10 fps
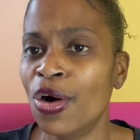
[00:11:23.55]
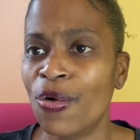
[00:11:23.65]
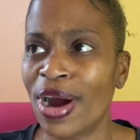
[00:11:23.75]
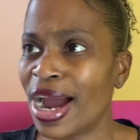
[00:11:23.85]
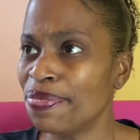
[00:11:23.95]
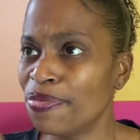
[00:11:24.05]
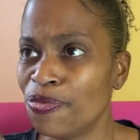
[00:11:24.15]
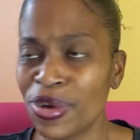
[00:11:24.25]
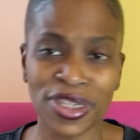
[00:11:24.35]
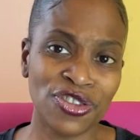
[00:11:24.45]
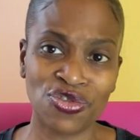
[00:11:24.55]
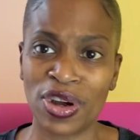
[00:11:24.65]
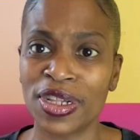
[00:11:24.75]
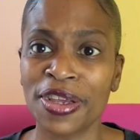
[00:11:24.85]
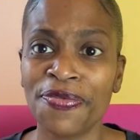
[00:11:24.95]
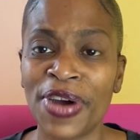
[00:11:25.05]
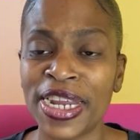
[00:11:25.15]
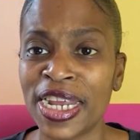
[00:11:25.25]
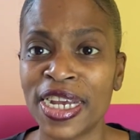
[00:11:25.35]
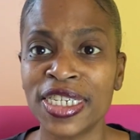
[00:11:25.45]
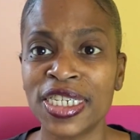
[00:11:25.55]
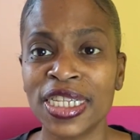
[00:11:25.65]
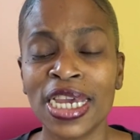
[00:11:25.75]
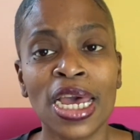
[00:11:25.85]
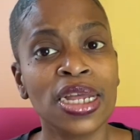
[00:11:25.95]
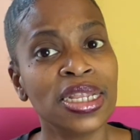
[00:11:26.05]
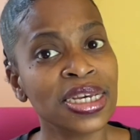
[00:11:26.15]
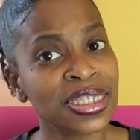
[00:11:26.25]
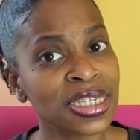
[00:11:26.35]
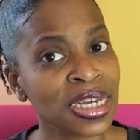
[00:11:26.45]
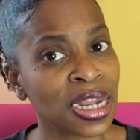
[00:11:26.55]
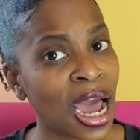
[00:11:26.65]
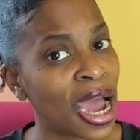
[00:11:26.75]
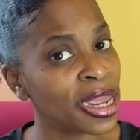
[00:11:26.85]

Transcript: or I'm really struggling financially. Listen,